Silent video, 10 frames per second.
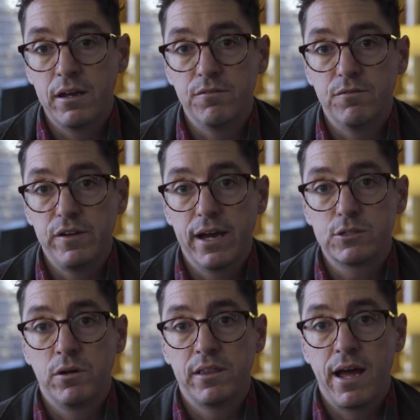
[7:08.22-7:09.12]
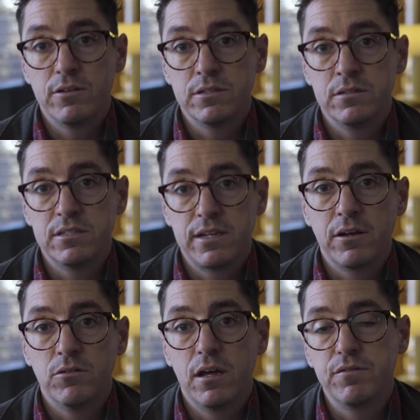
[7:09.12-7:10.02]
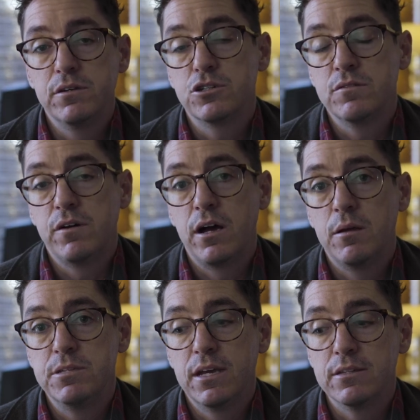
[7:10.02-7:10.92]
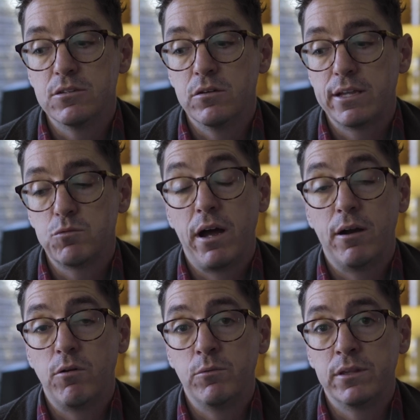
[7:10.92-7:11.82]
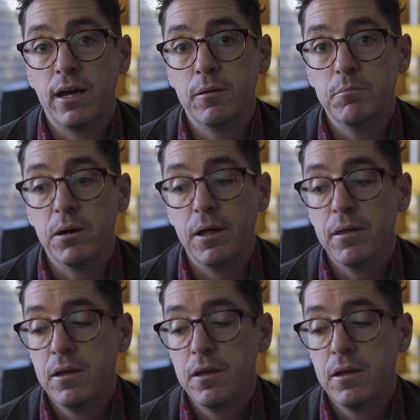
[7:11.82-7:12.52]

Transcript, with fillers: kind of VX1000 standard definition vibes, and so that's why I run with that. But